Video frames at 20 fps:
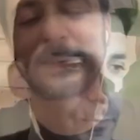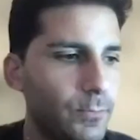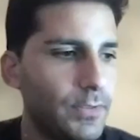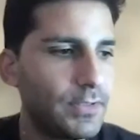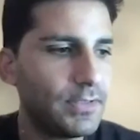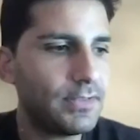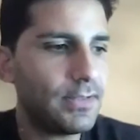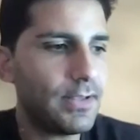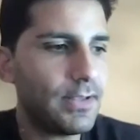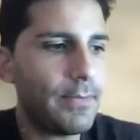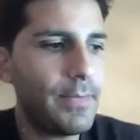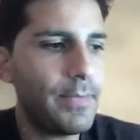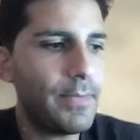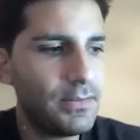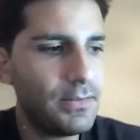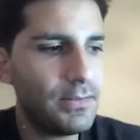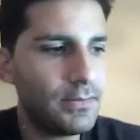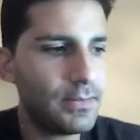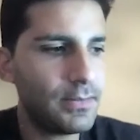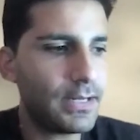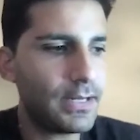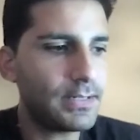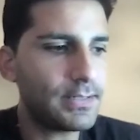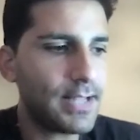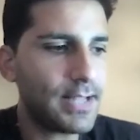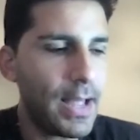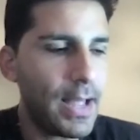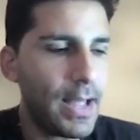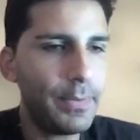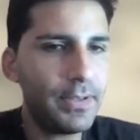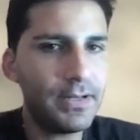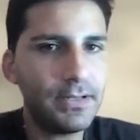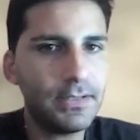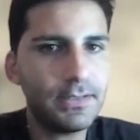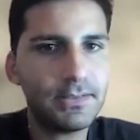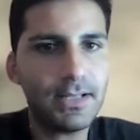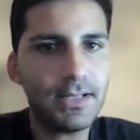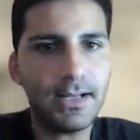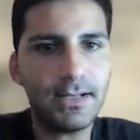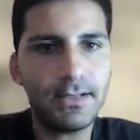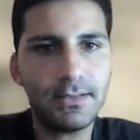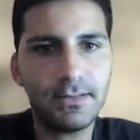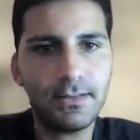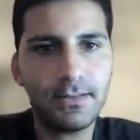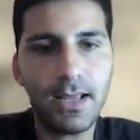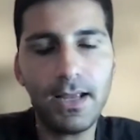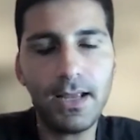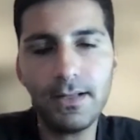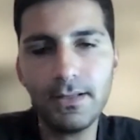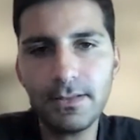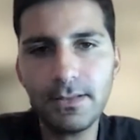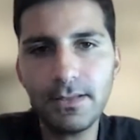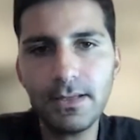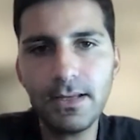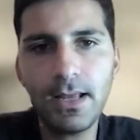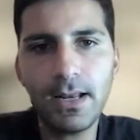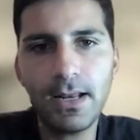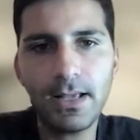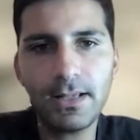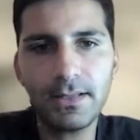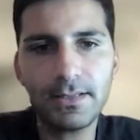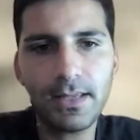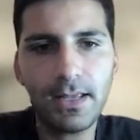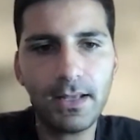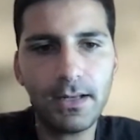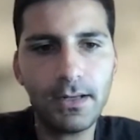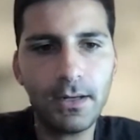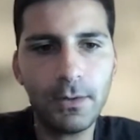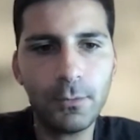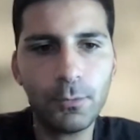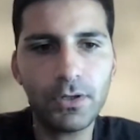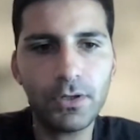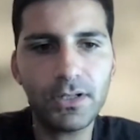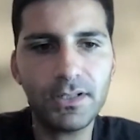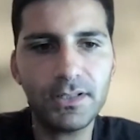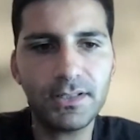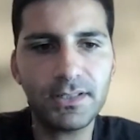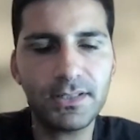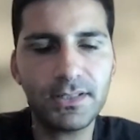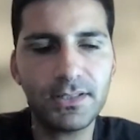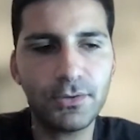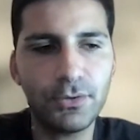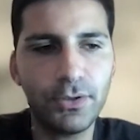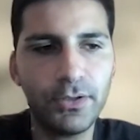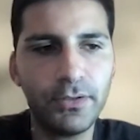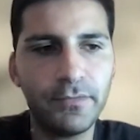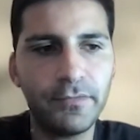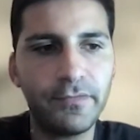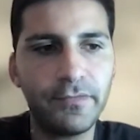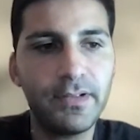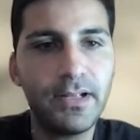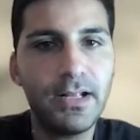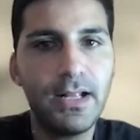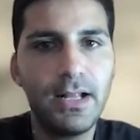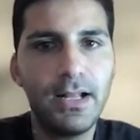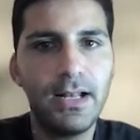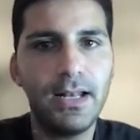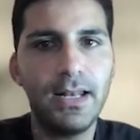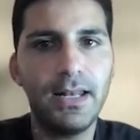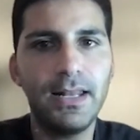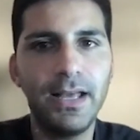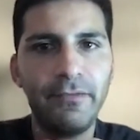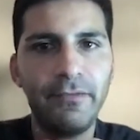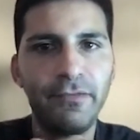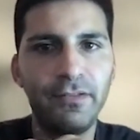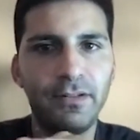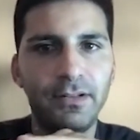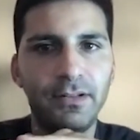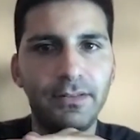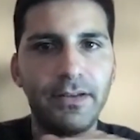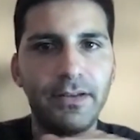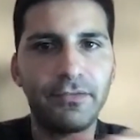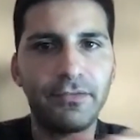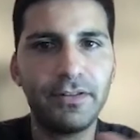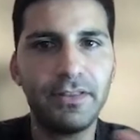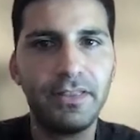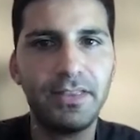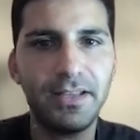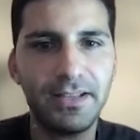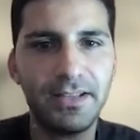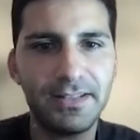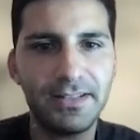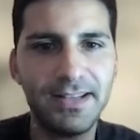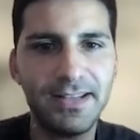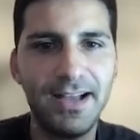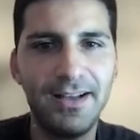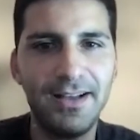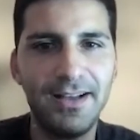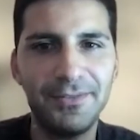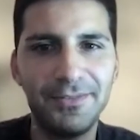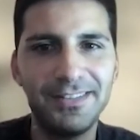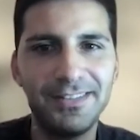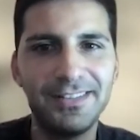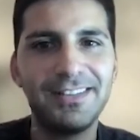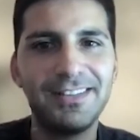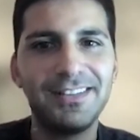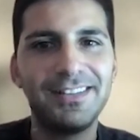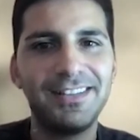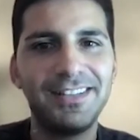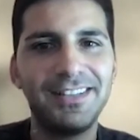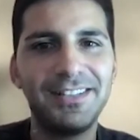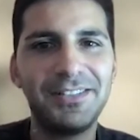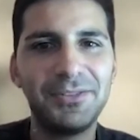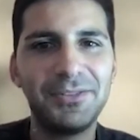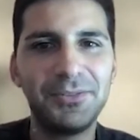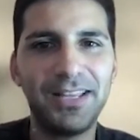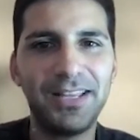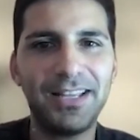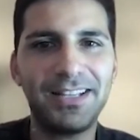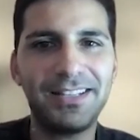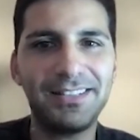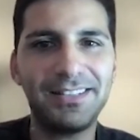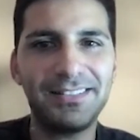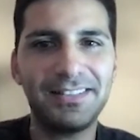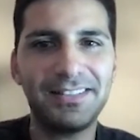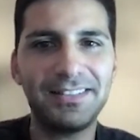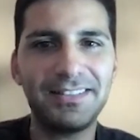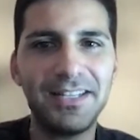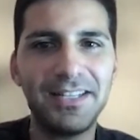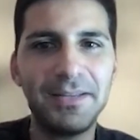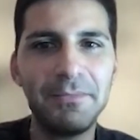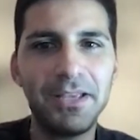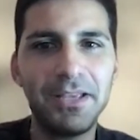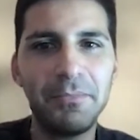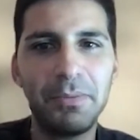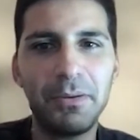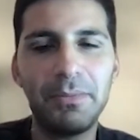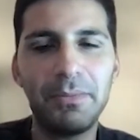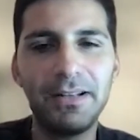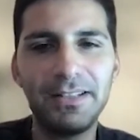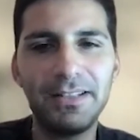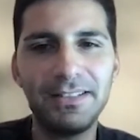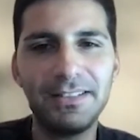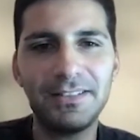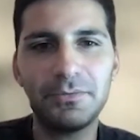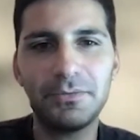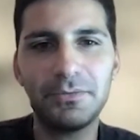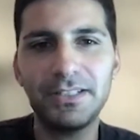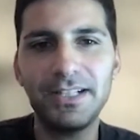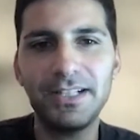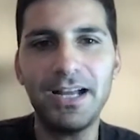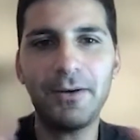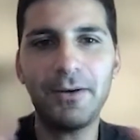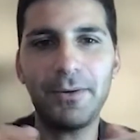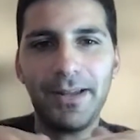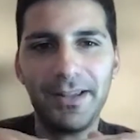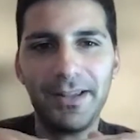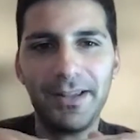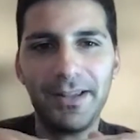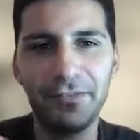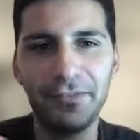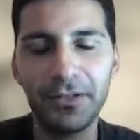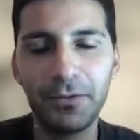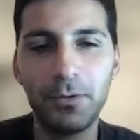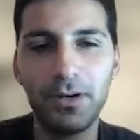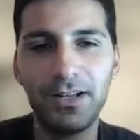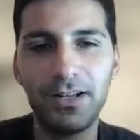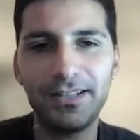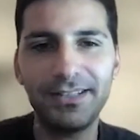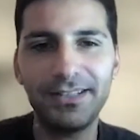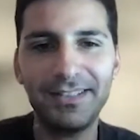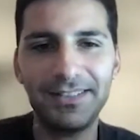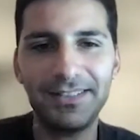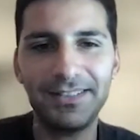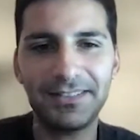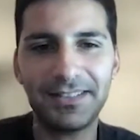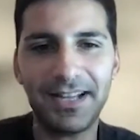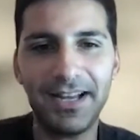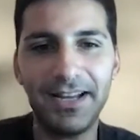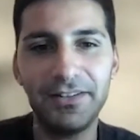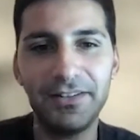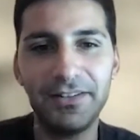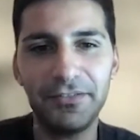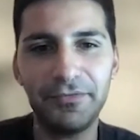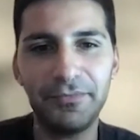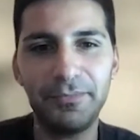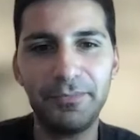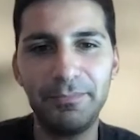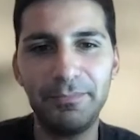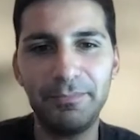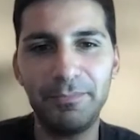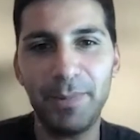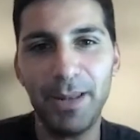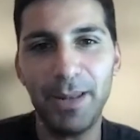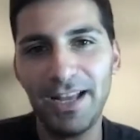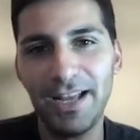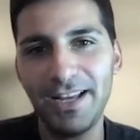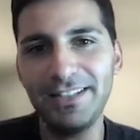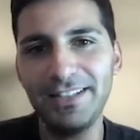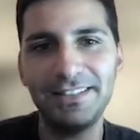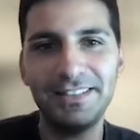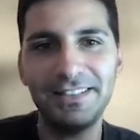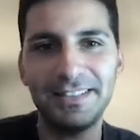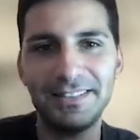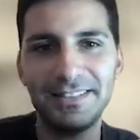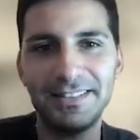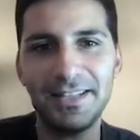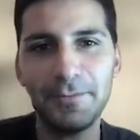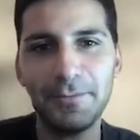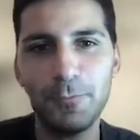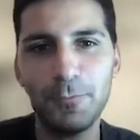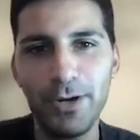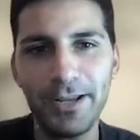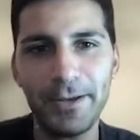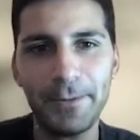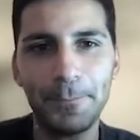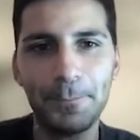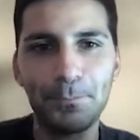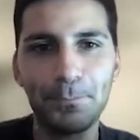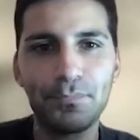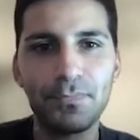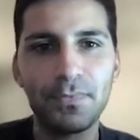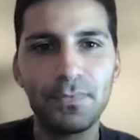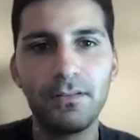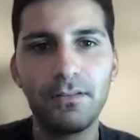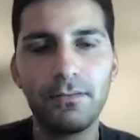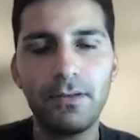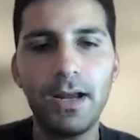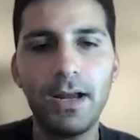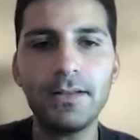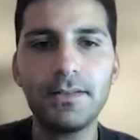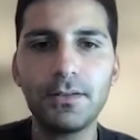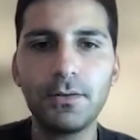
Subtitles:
What's amazing that has happened is that ATT and SKAdNetwork has sort of leveled everything down into like the same capabilities, where now everyone is kind of blind in the same way, right?